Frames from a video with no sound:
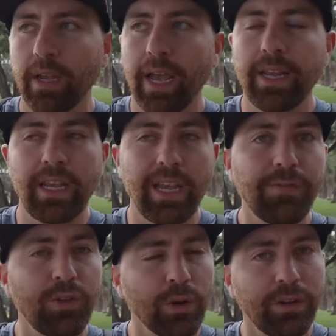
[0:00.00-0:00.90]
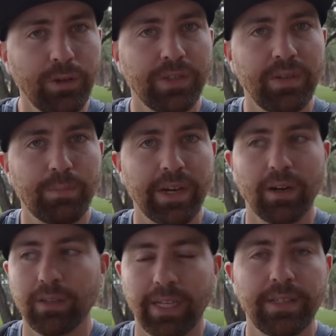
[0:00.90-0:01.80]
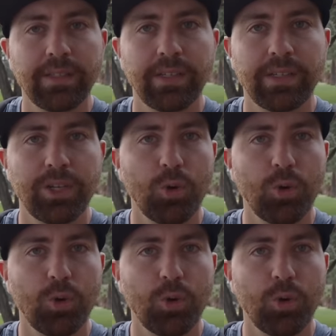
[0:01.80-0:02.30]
And if you're using bigger lenses and